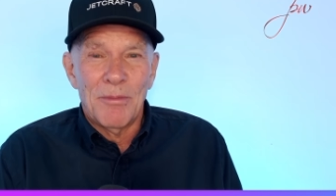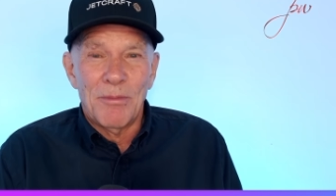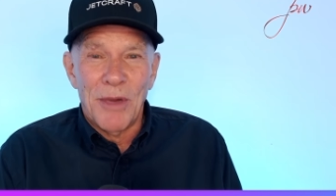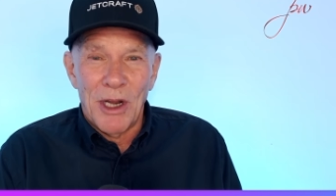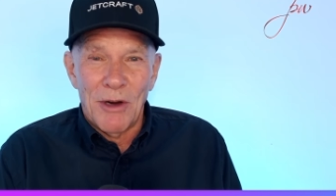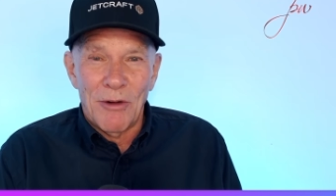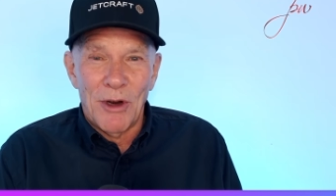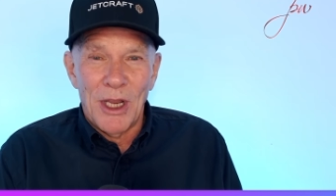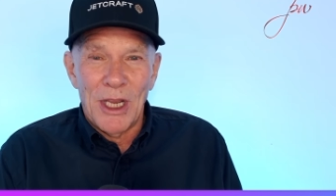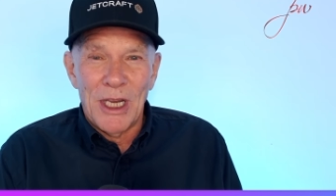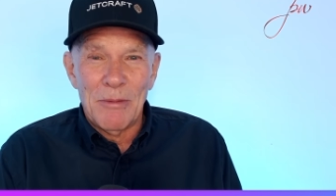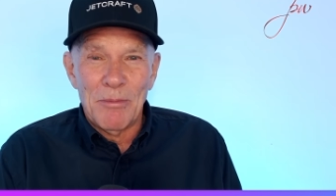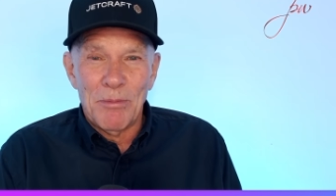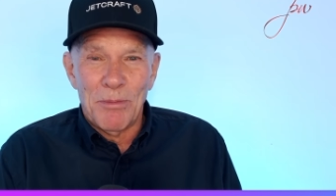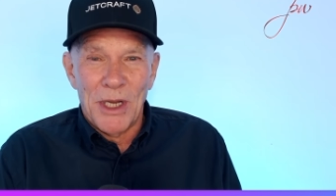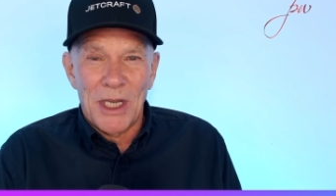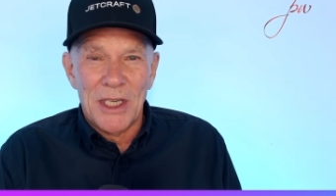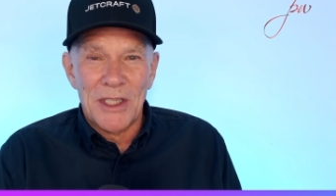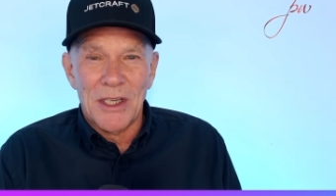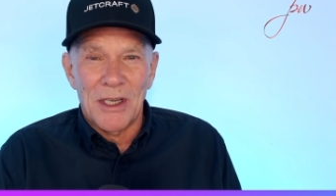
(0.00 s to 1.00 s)
Bahrain,
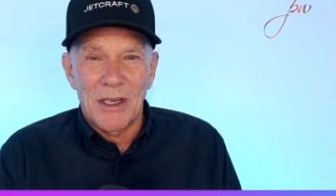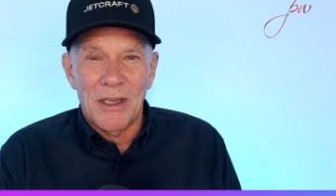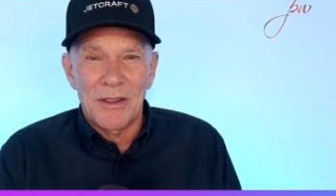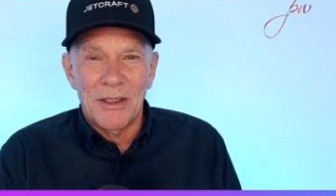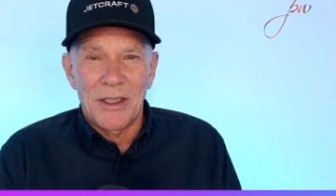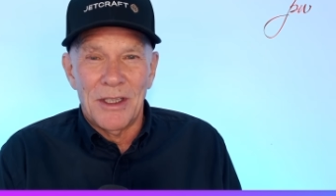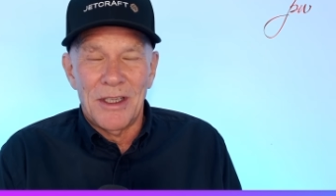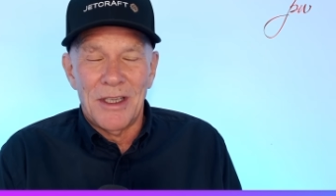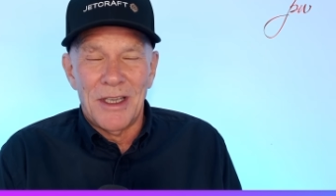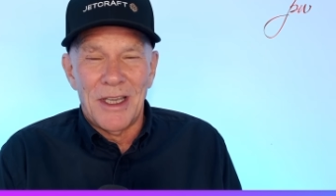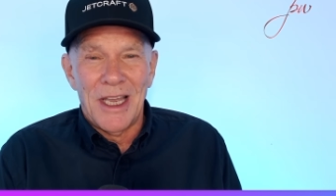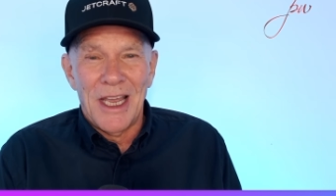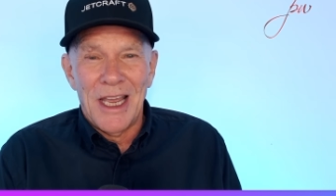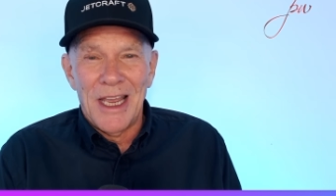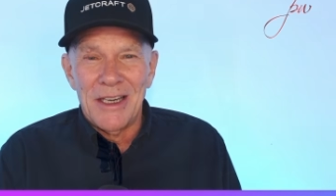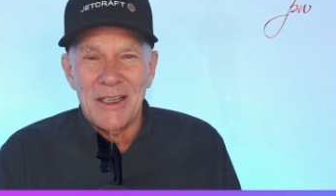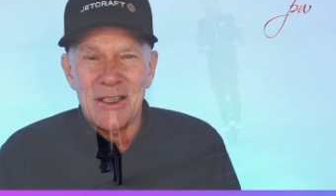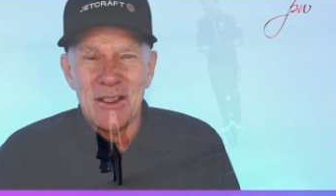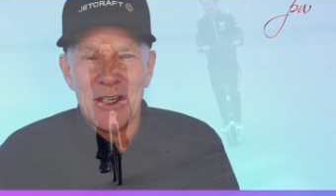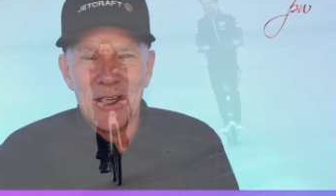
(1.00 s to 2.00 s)
Barcelona,
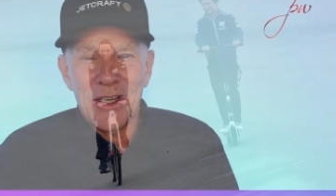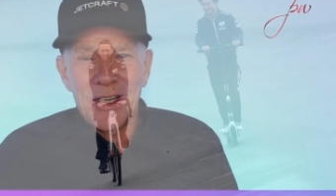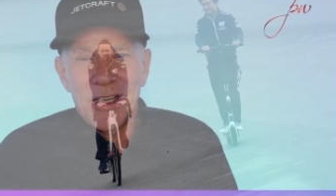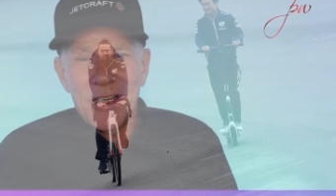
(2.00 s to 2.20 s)
and